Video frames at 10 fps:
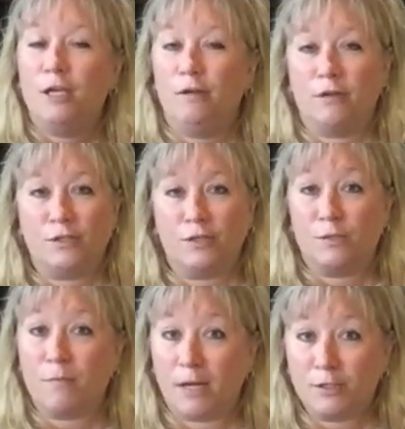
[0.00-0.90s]
you can
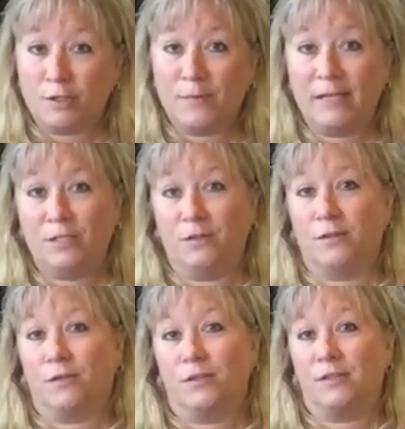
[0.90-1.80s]
search modular mates, you
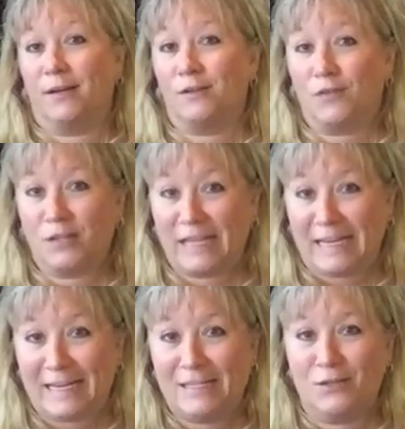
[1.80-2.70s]
can search Legos for
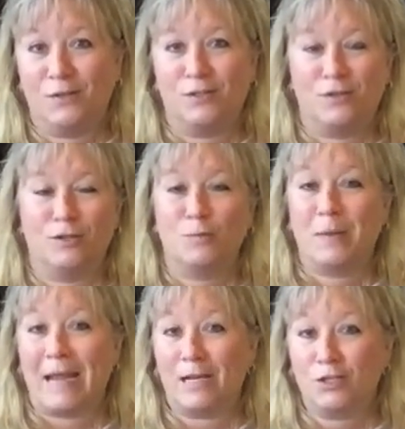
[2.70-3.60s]
ladies, you can search
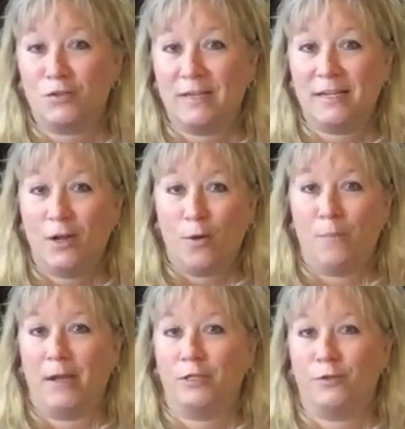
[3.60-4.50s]
pantry,
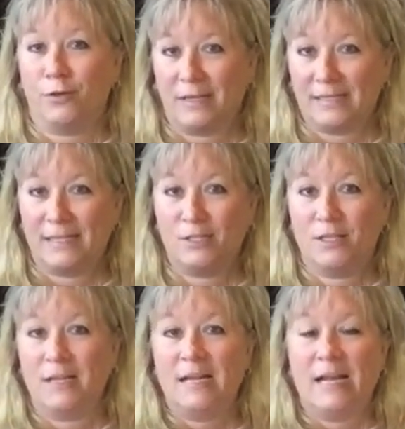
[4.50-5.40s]
pantry
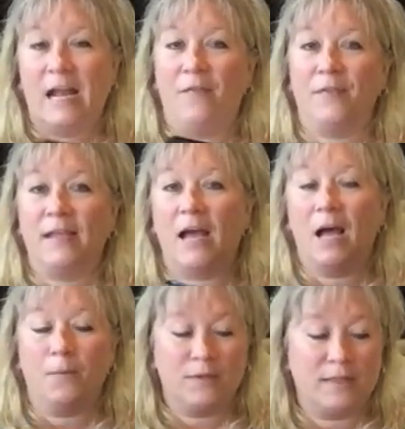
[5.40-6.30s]
organization, and um,